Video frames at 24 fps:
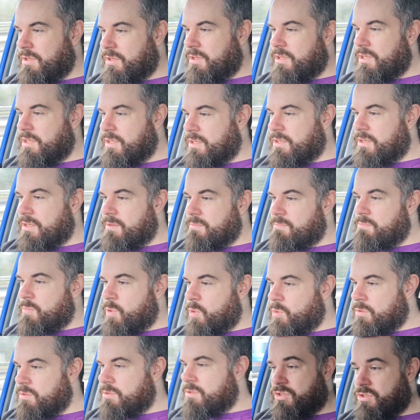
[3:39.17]

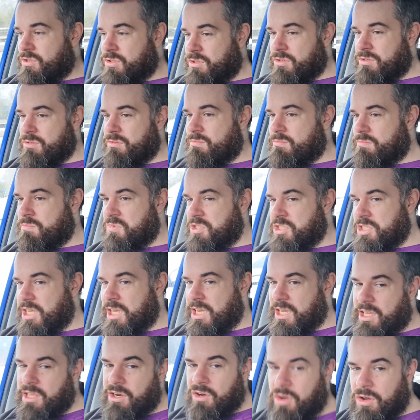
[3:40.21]
I'm used to
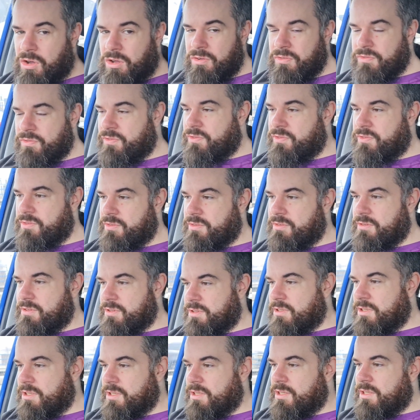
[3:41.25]
taking off,
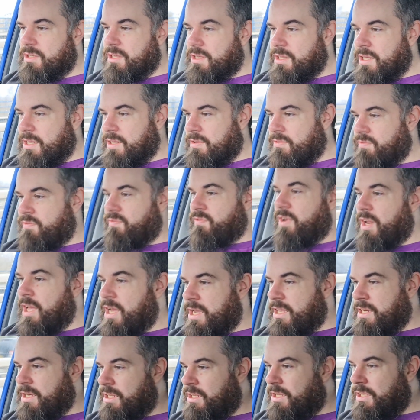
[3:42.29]

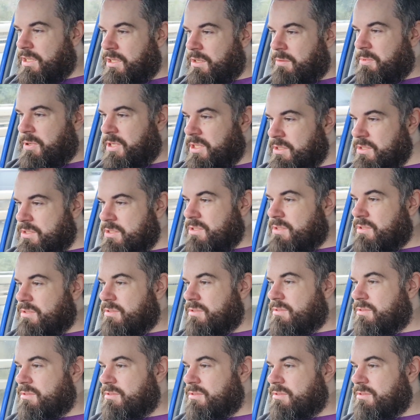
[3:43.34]
flying a little bit,